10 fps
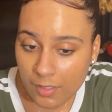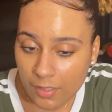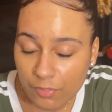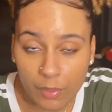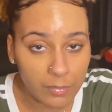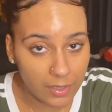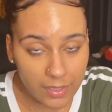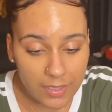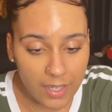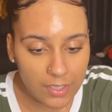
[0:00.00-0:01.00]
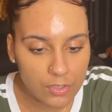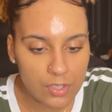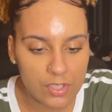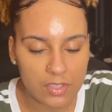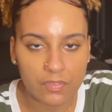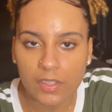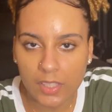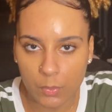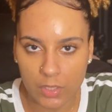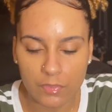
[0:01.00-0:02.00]
From looking at it, you could just feel it
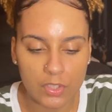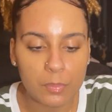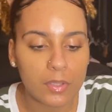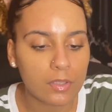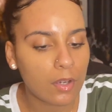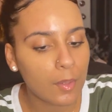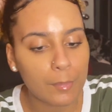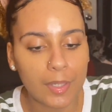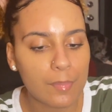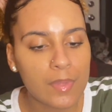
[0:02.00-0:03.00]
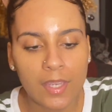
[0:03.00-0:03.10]
whenever you put it on, but